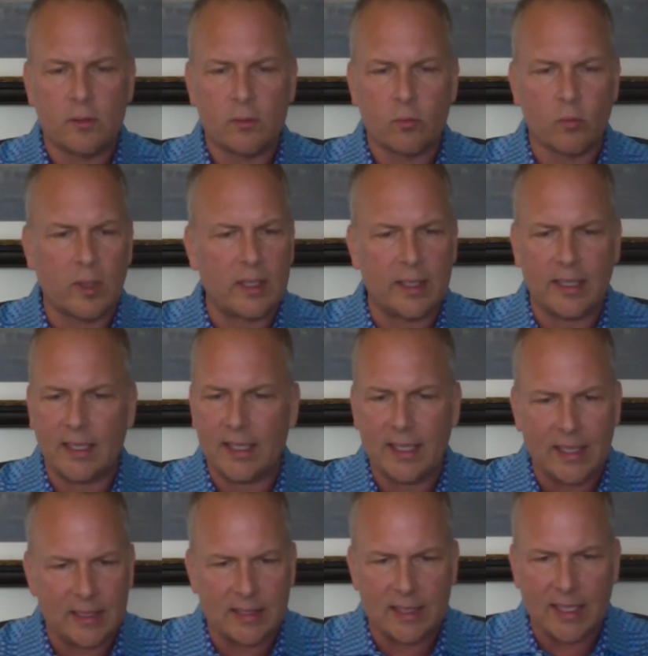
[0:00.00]
really
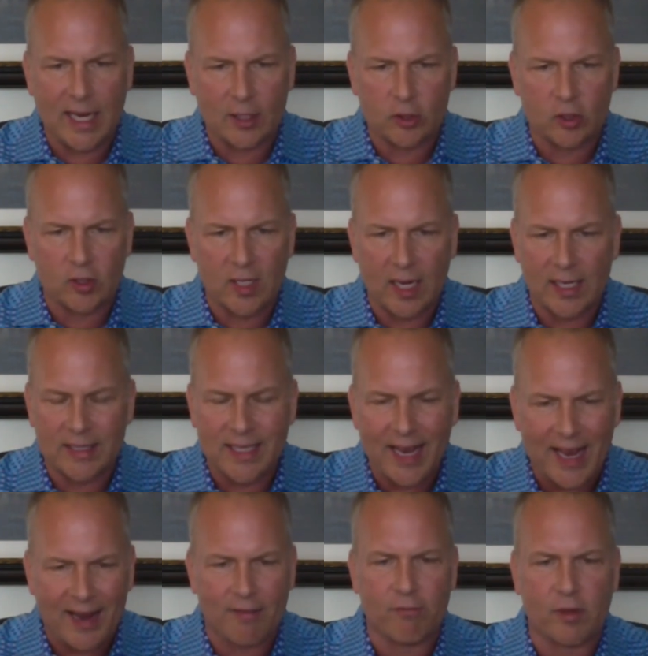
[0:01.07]
easy exercise.
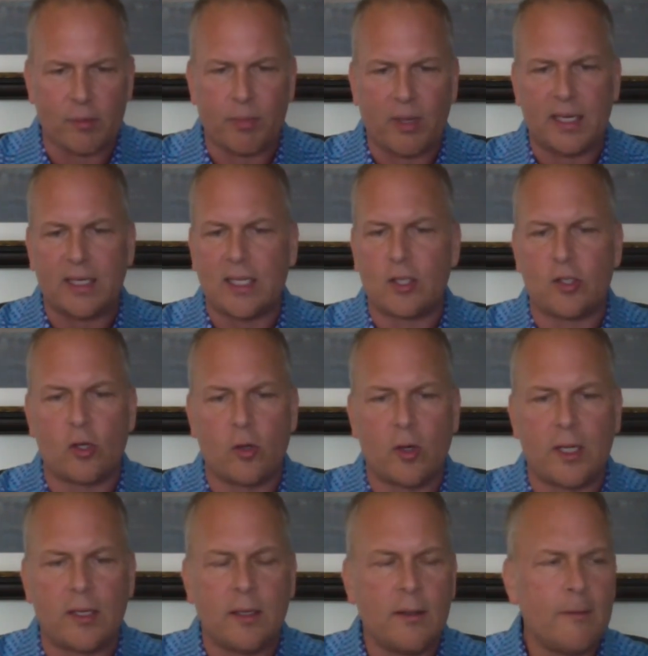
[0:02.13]
Everybody can do
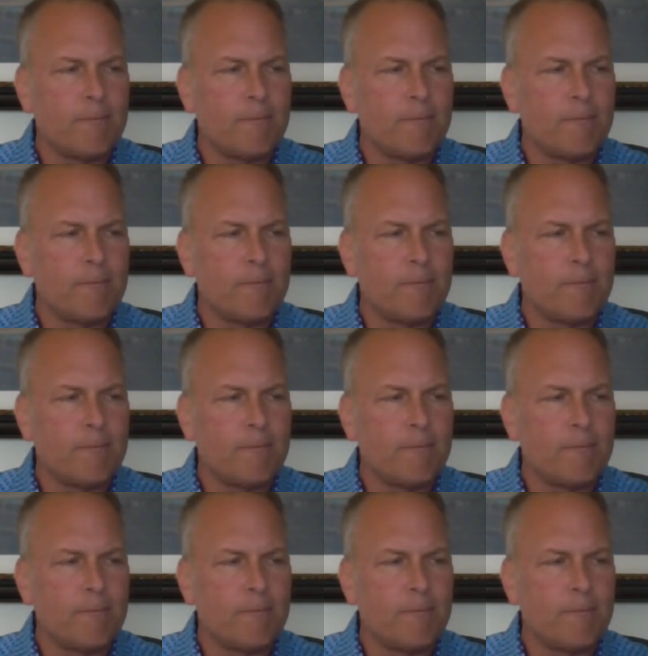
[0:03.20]
it.